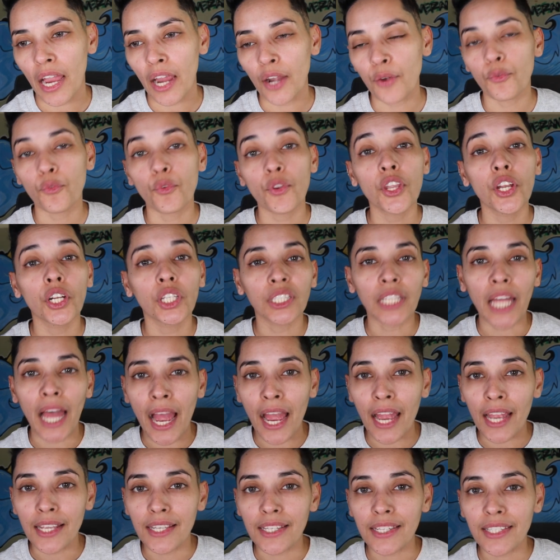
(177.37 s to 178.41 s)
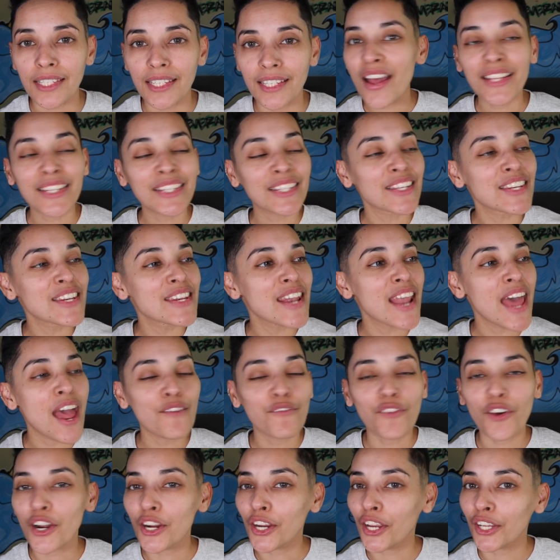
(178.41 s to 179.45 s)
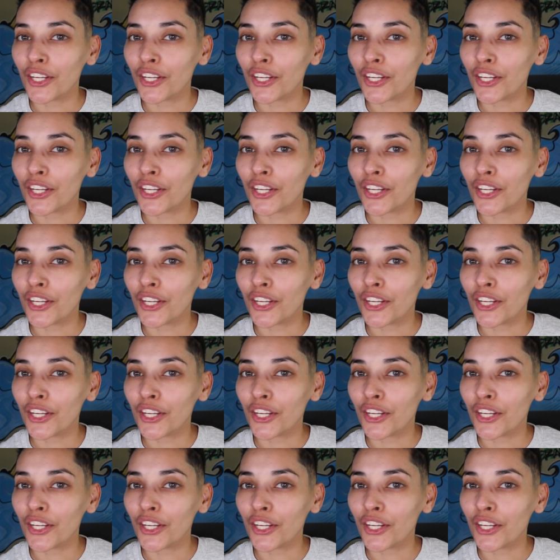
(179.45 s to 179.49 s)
I realized it's never